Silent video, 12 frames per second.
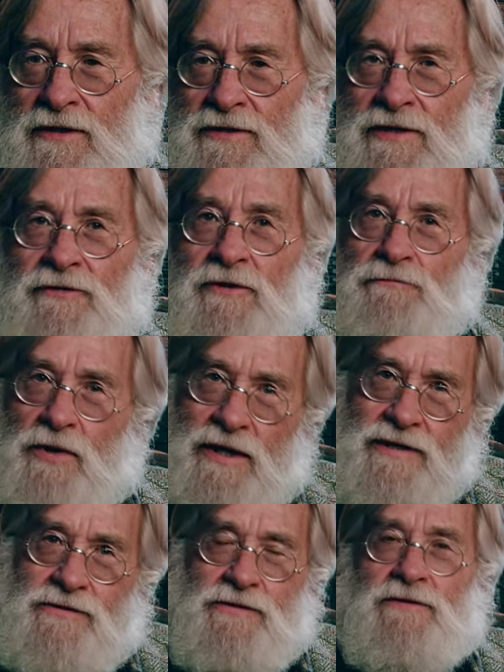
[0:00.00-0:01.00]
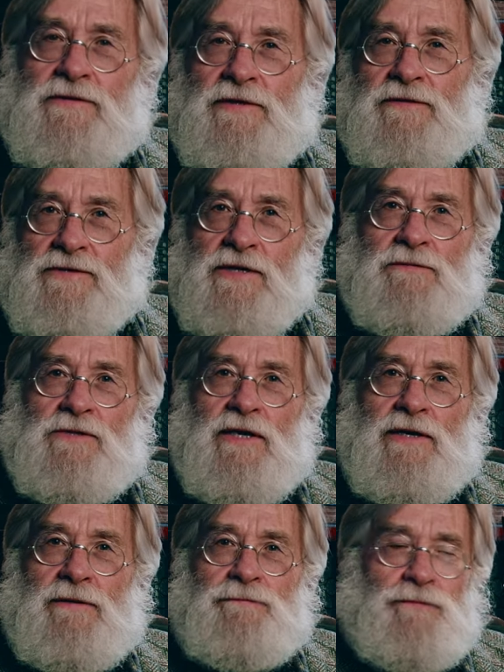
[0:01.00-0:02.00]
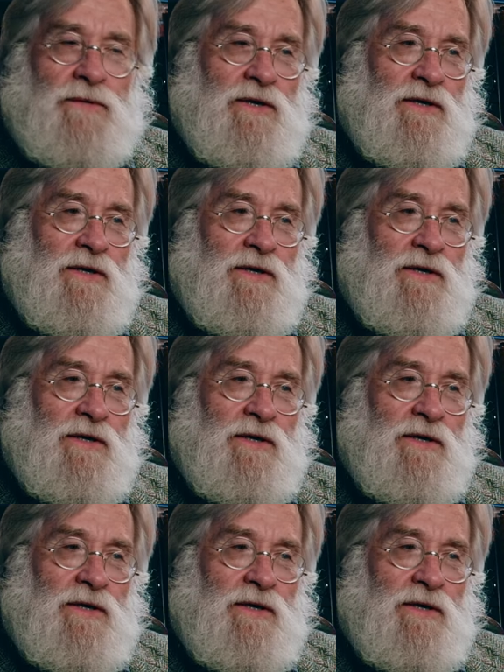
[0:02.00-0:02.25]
different places at the same time,